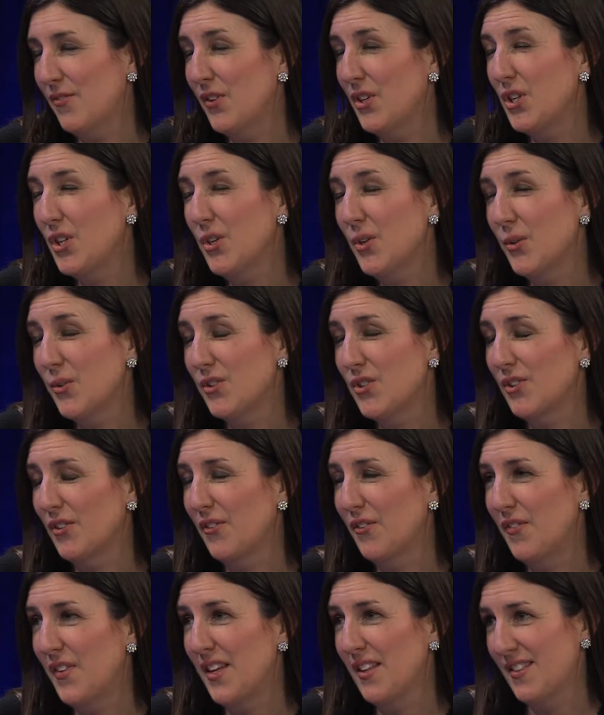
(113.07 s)
for you, it was your
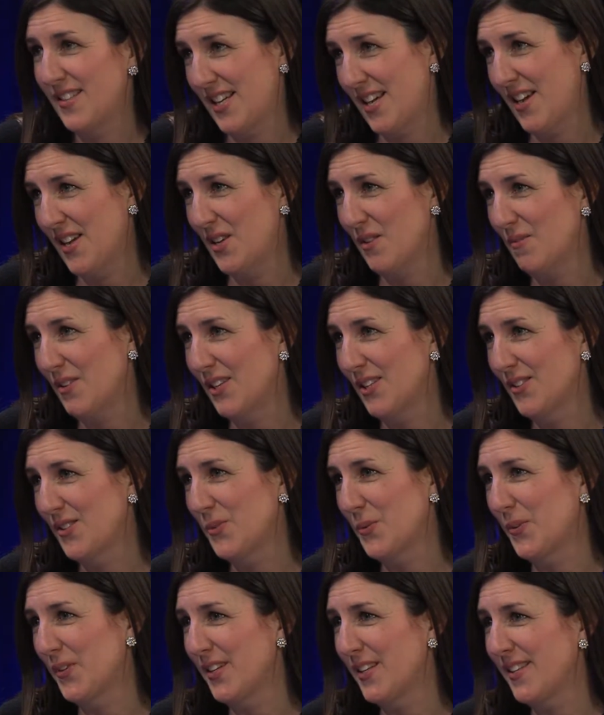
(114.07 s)
fifth time being
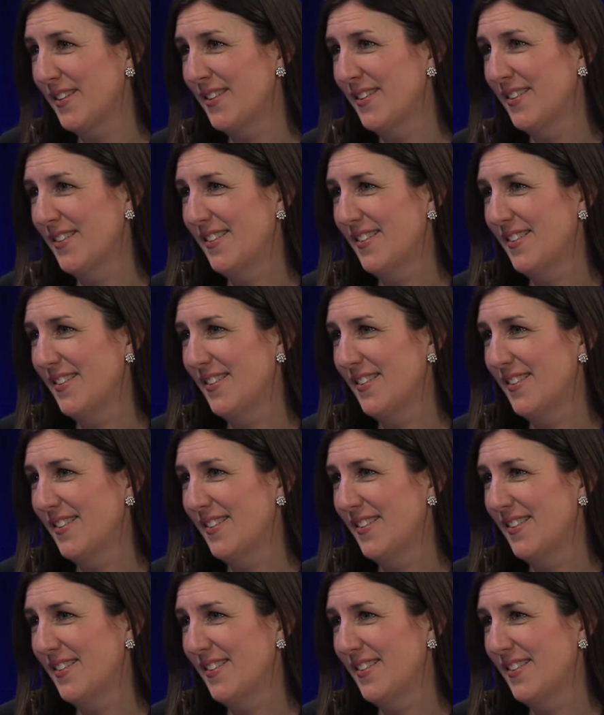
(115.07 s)
sworn right. in.